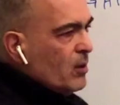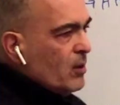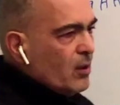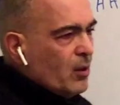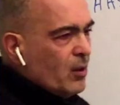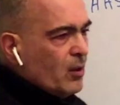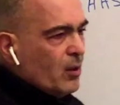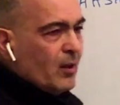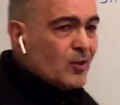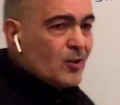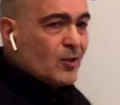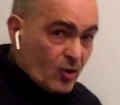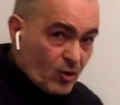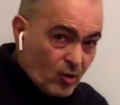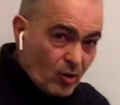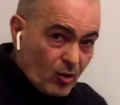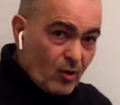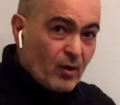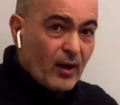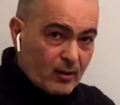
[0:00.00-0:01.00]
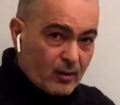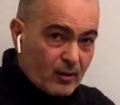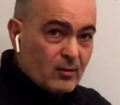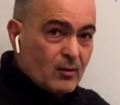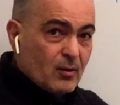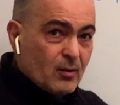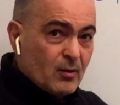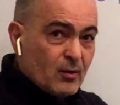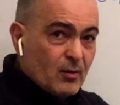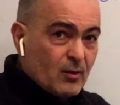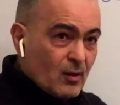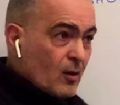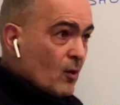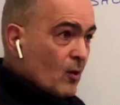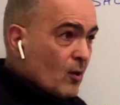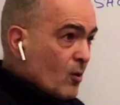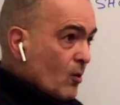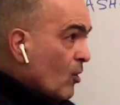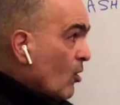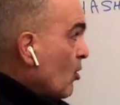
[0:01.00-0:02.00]
is the correct
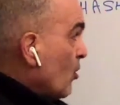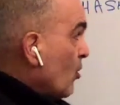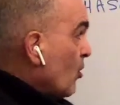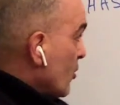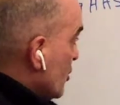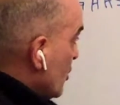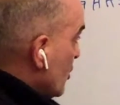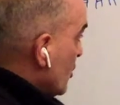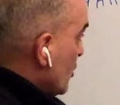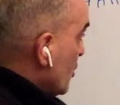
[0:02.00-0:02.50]
origin.